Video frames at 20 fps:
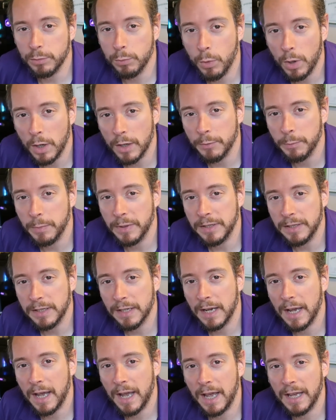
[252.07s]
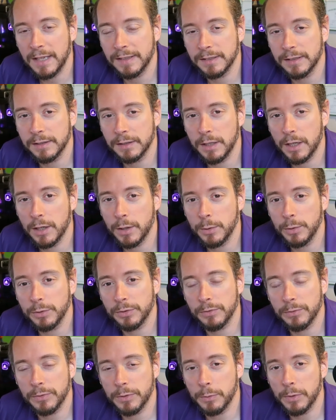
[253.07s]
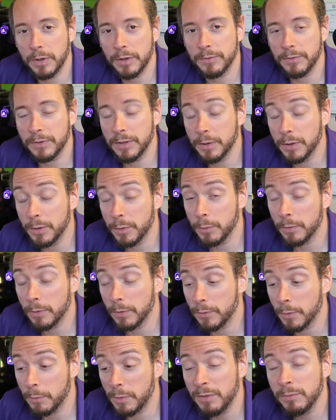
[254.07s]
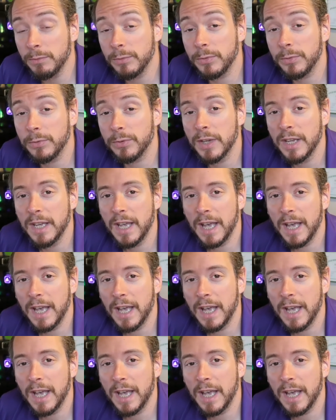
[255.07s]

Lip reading: what have been your highs and lows of the month?